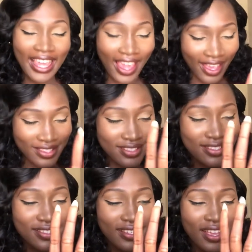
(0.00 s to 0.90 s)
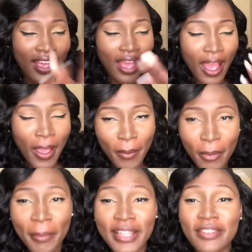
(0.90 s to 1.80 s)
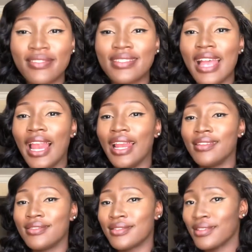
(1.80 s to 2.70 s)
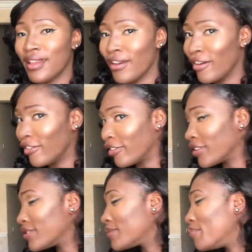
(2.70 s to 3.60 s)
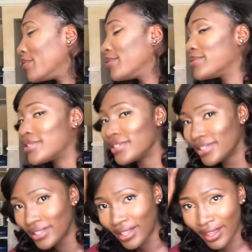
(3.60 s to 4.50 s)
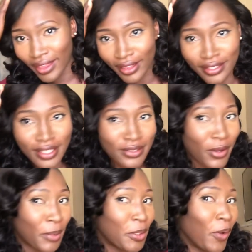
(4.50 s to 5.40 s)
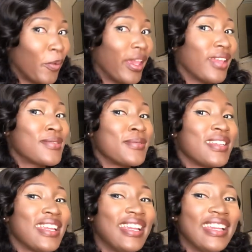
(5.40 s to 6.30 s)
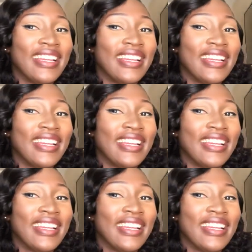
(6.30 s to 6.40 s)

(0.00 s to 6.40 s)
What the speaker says: Yes, a moment of silence for this beauty that has come your way today.